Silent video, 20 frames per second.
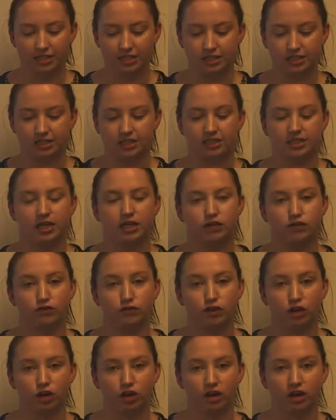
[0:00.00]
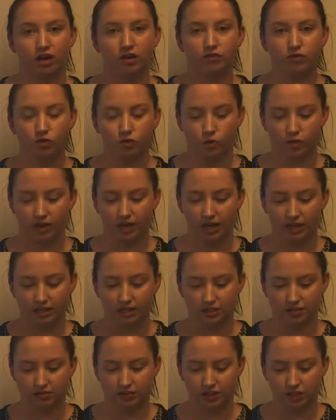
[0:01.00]
is sustained for long enough without
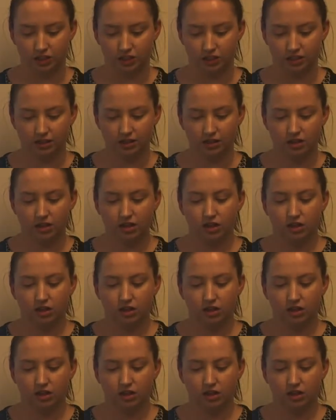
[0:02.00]
intervention,